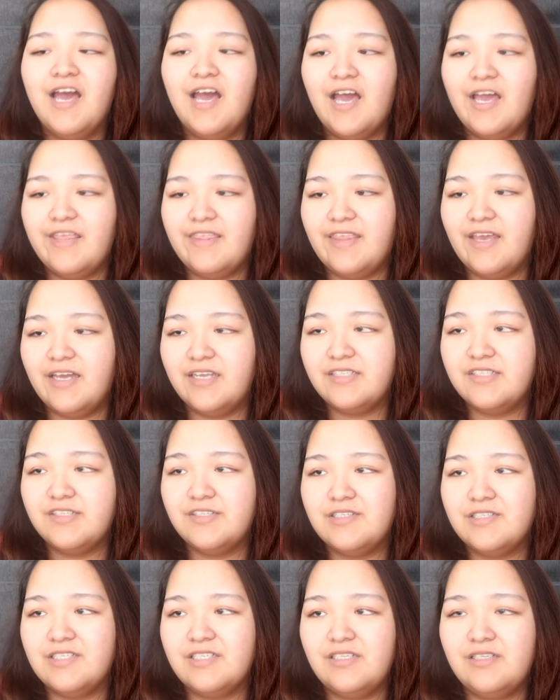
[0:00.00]
and that
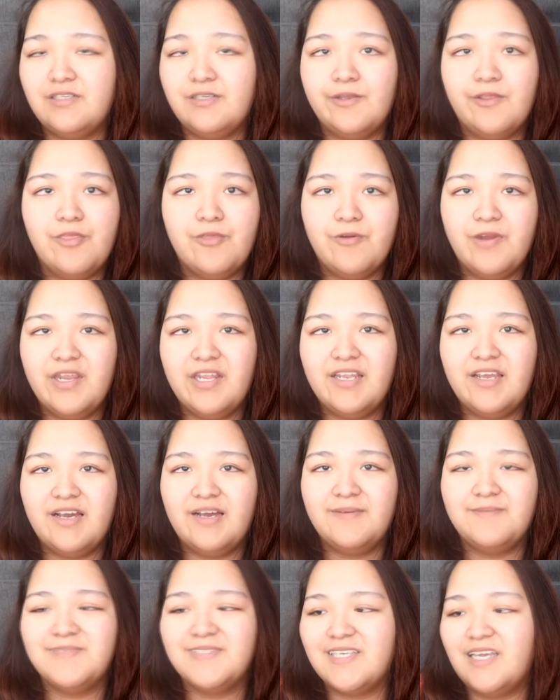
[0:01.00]
turned into 3
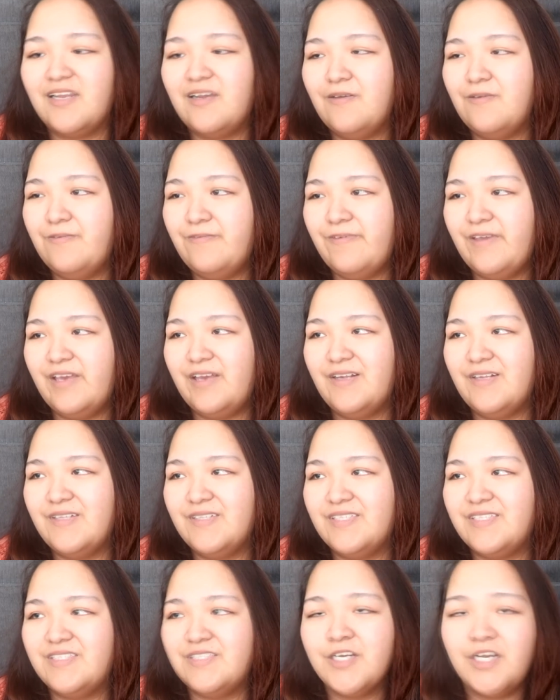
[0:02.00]
times that I
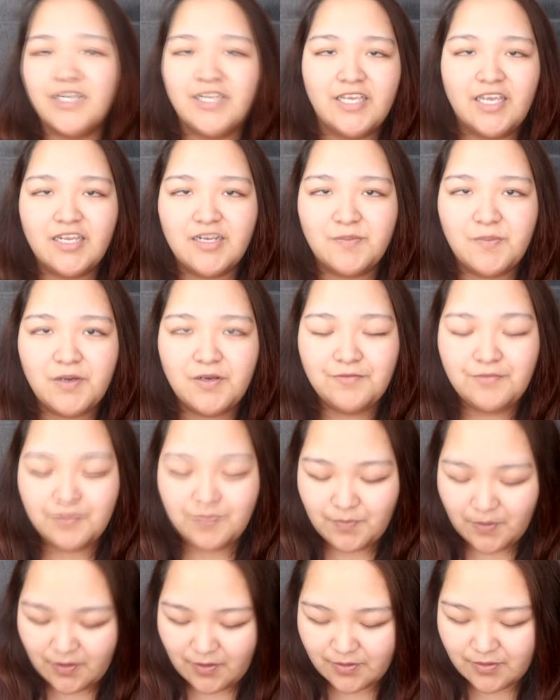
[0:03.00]
failed trying to get him off the
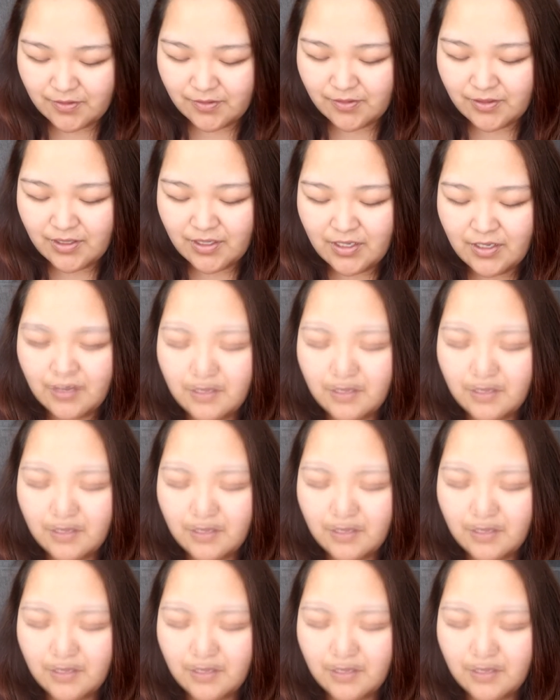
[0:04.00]
bottle.